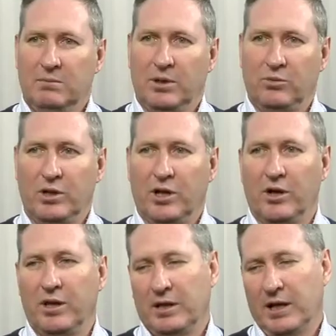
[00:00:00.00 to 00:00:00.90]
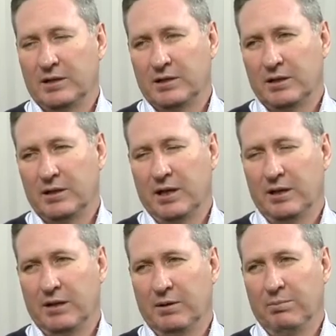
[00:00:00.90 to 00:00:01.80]
But we know that there's a,
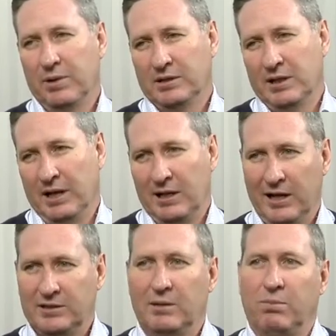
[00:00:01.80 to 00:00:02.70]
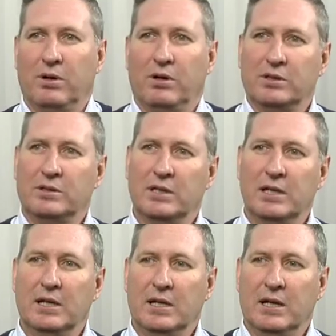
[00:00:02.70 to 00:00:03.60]
an, there's a neglected plant
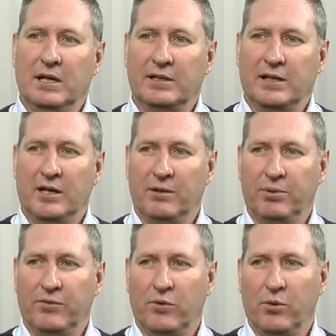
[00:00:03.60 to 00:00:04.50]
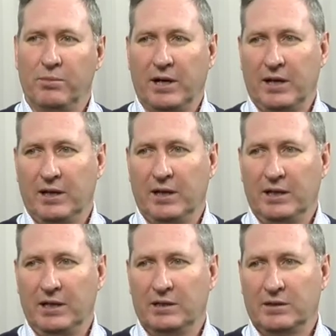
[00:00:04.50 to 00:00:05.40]
that's underperforming and they
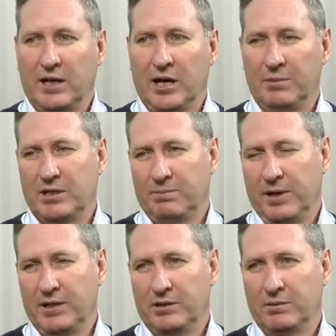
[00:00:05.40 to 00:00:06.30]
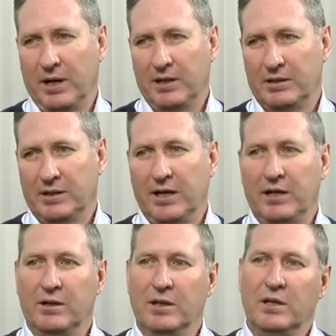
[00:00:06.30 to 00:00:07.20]
need time and space to
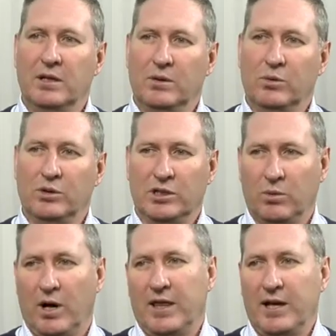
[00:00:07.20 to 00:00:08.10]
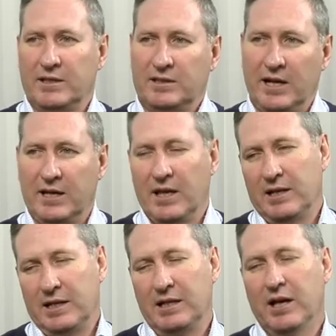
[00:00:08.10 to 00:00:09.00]
maintain, which is why they say they
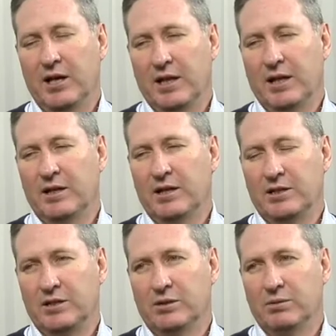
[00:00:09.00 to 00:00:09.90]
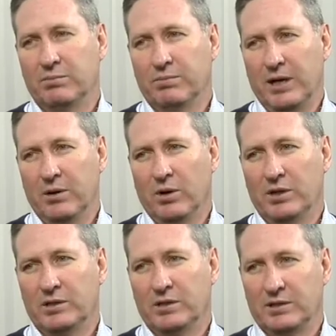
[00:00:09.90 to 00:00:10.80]
need that, that additional
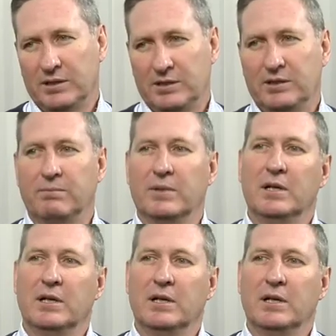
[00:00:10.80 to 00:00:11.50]
megawatts in the system